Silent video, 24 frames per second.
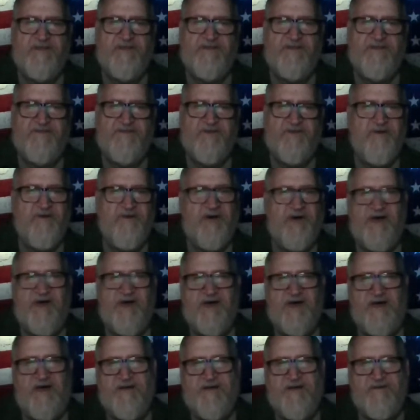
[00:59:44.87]
So
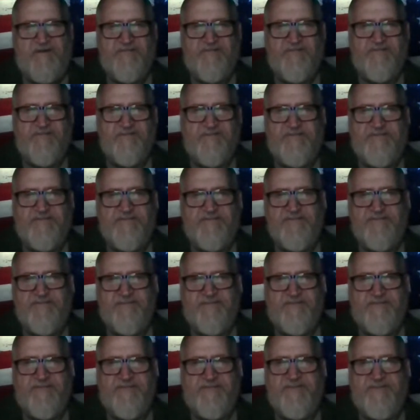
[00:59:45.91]
I don't,
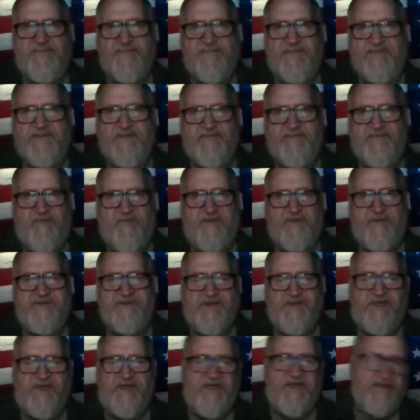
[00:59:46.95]
once
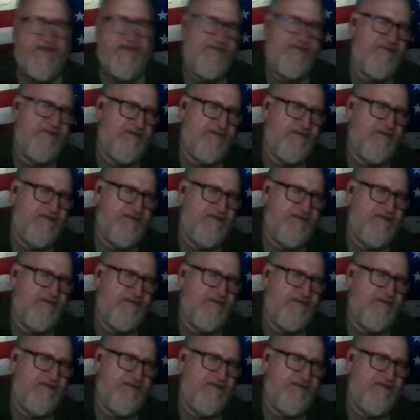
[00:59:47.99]
again,